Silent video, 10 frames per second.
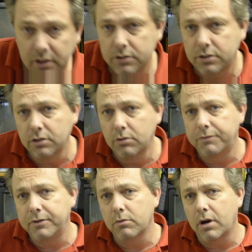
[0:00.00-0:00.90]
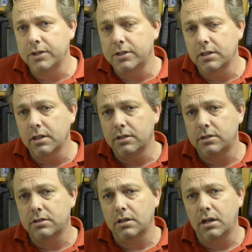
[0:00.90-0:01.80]
Stu, if you're watching
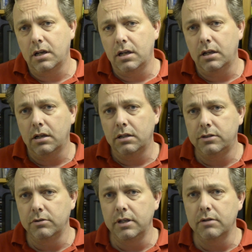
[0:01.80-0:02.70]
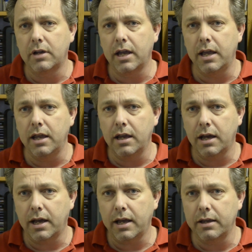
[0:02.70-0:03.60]
this, 2D UK,
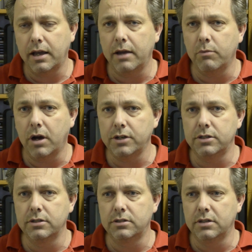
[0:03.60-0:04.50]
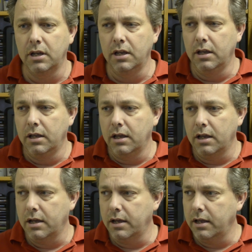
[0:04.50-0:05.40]
I watch his
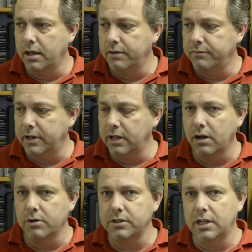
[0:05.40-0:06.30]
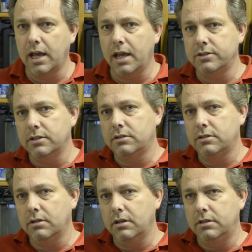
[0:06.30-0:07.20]
videos, and he has
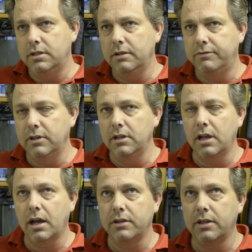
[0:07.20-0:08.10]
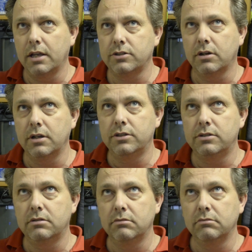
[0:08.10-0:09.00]
this TV. I think it's on
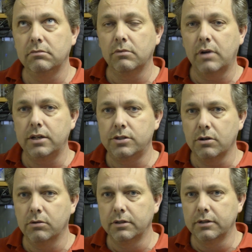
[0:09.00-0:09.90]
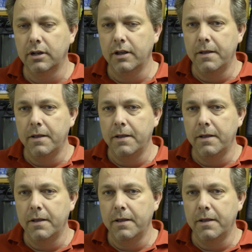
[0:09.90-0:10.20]
his right shoulder,